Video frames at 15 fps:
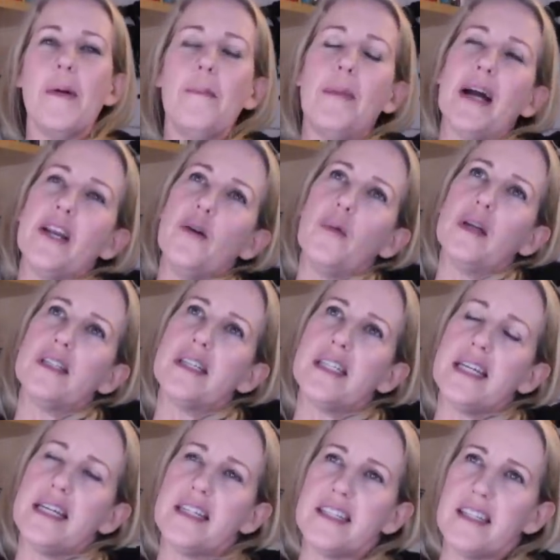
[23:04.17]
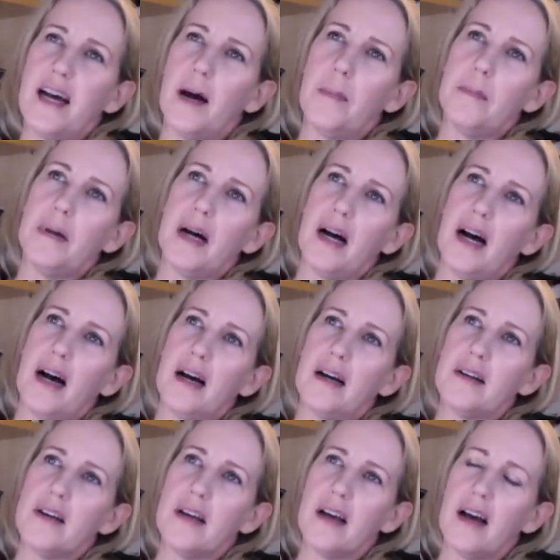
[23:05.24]
But you will see some
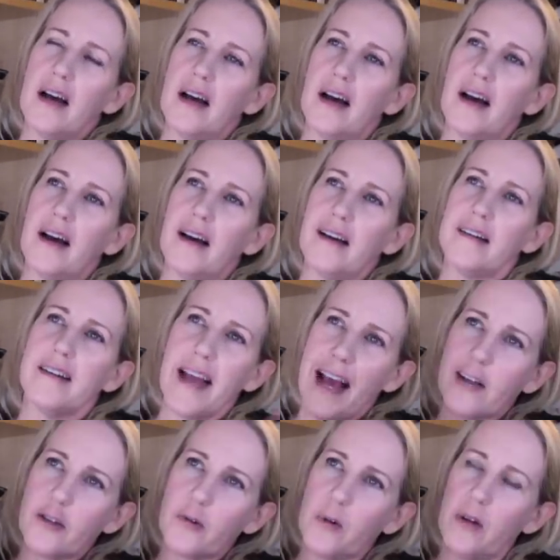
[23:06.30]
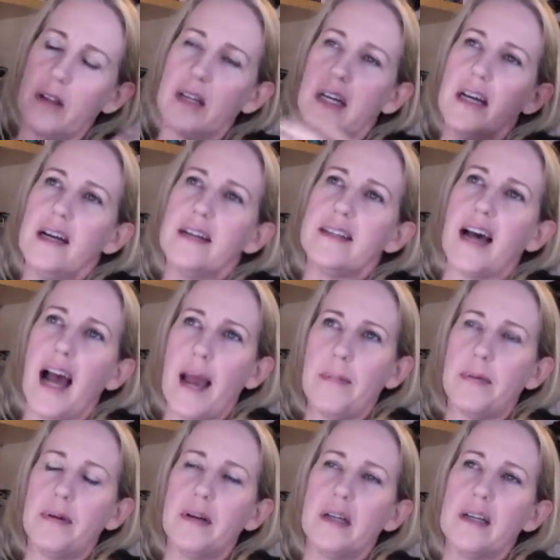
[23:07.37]
natural
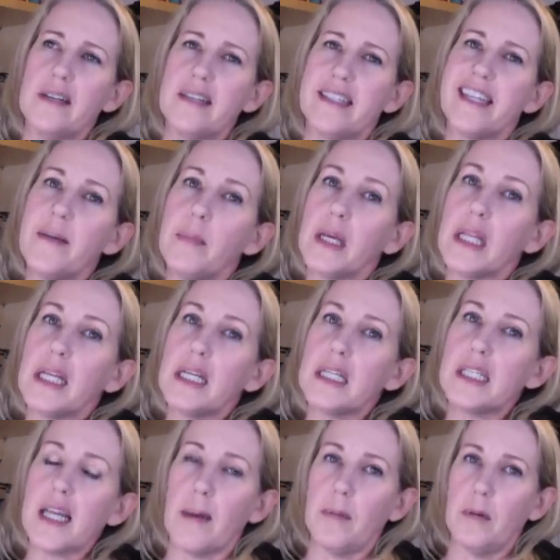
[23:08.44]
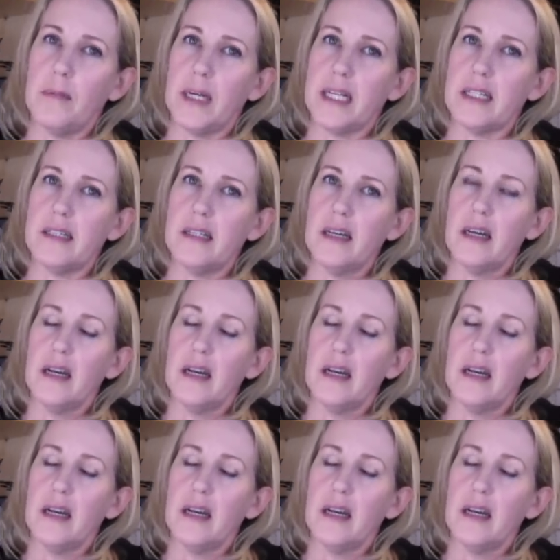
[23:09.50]
type stimulant supplements